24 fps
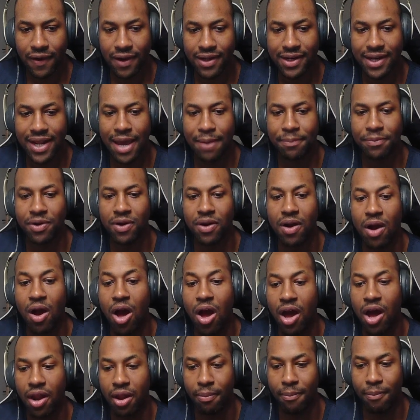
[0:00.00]
adapter
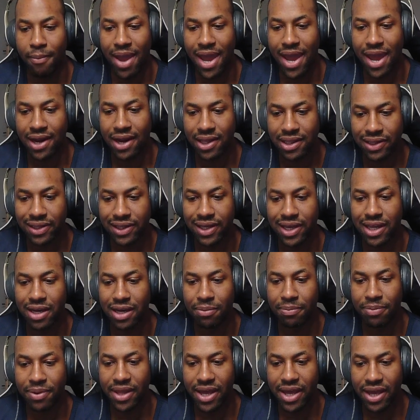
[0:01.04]
automatically and
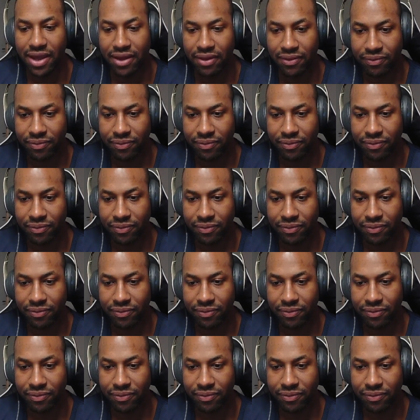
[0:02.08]
apply it.